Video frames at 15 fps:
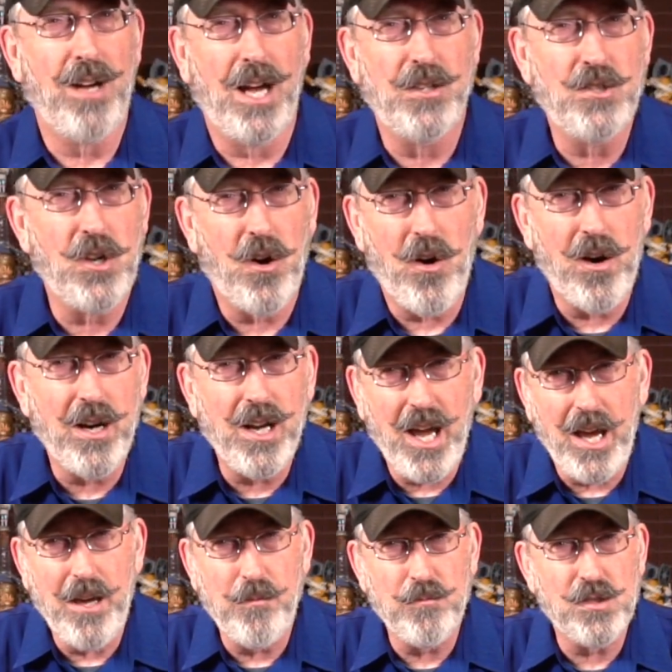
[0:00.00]
Atari
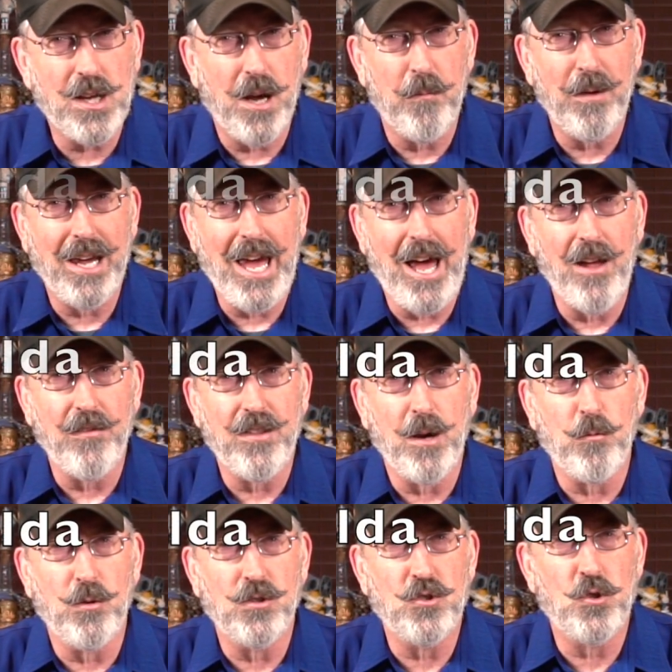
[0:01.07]
games coming out
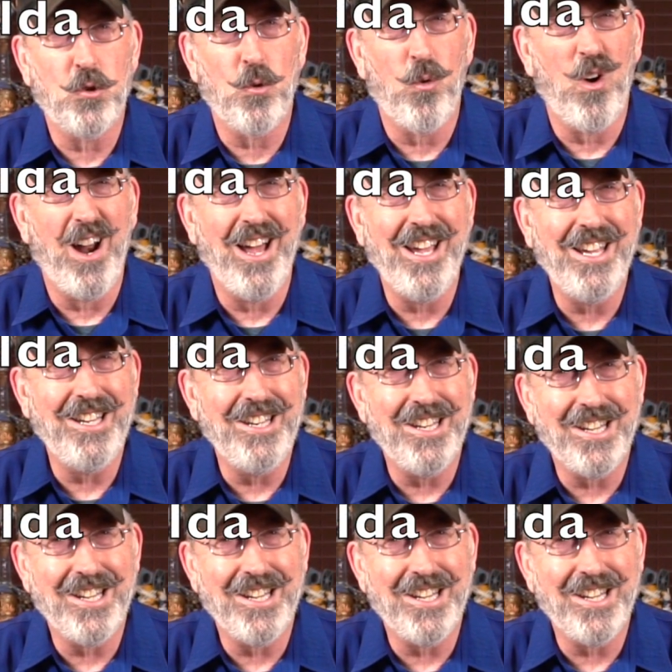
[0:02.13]
that were trying